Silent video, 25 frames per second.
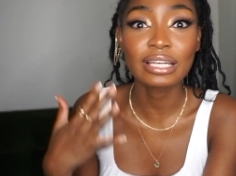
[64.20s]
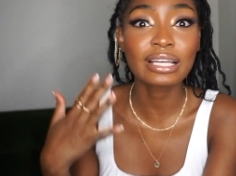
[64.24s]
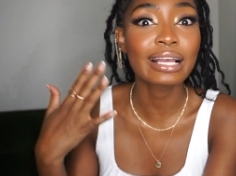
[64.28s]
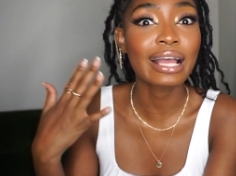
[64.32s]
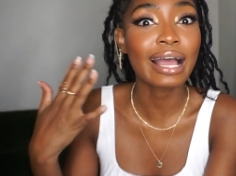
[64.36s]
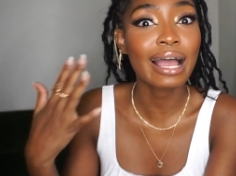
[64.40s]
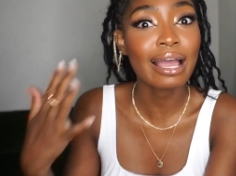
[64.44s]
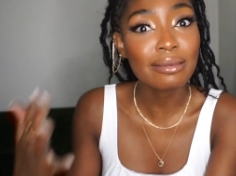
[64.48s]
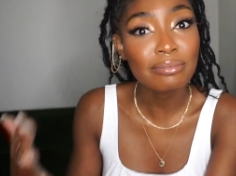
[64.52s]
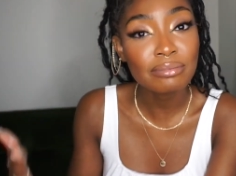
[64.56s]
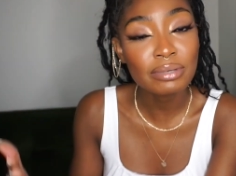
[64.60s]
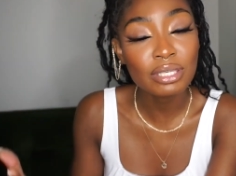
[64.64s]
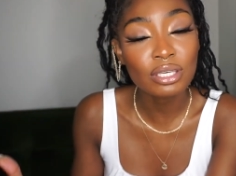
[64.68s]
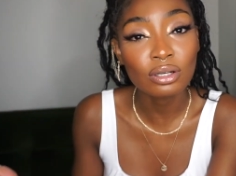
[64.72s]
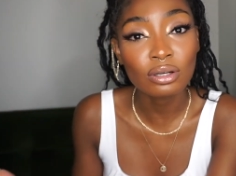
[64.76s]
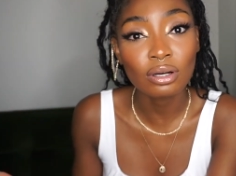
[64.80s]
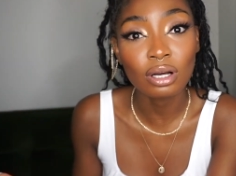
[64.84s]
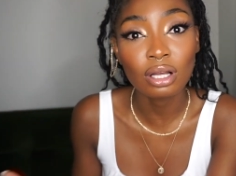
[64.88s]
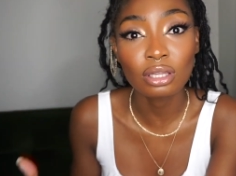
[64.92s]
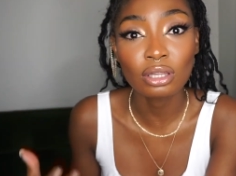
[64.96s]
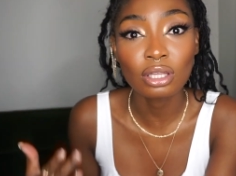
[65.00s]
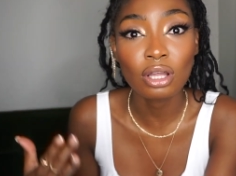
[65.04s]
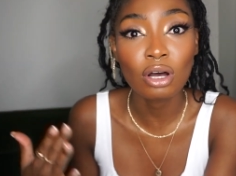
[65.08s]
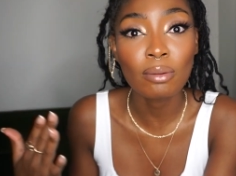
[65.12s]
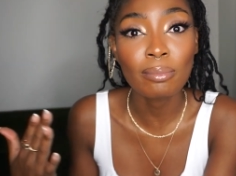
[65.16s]
of guide me
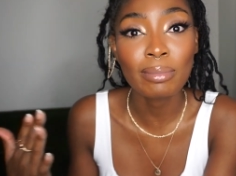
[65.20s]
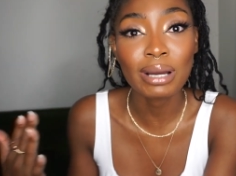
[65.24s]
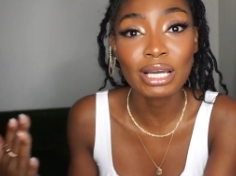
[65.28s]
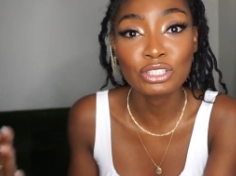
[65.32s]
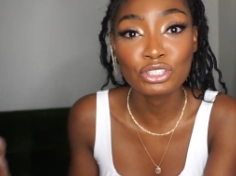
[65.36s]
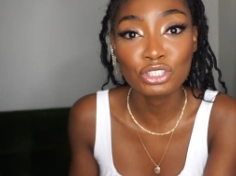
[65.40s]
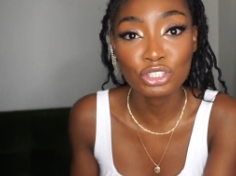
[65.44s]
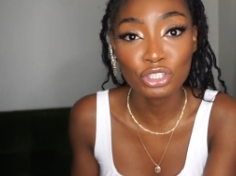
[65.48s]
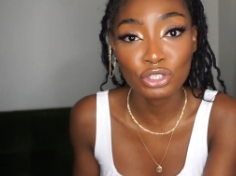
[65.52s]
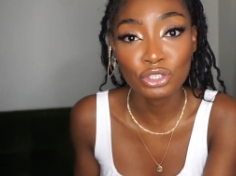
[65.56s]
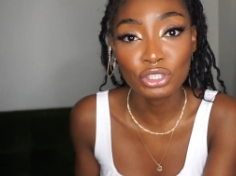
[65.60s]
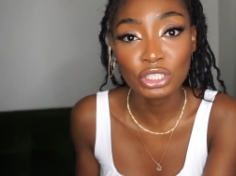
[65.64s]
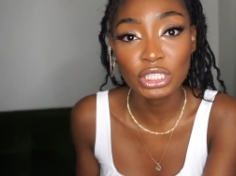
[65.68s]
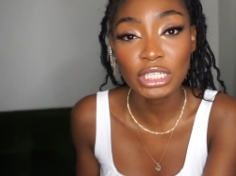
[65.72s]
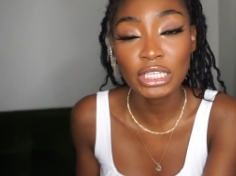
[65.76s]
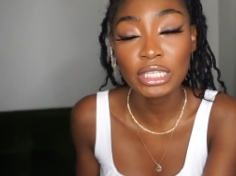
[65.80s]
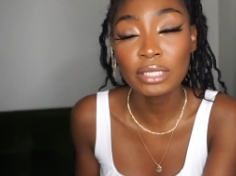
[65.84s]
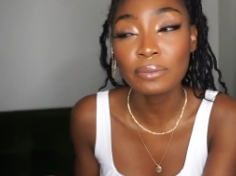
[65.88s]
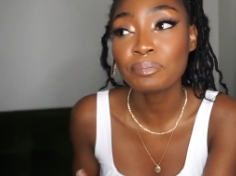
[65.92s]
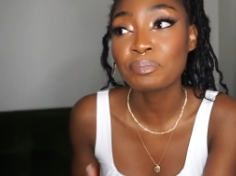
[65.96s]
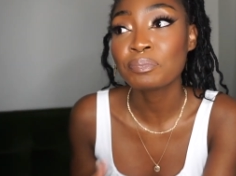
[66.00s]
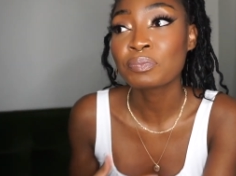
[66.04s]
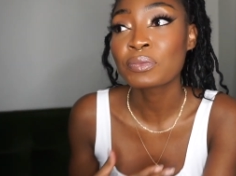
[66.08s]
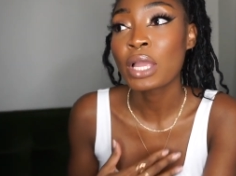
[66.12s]
along my journey.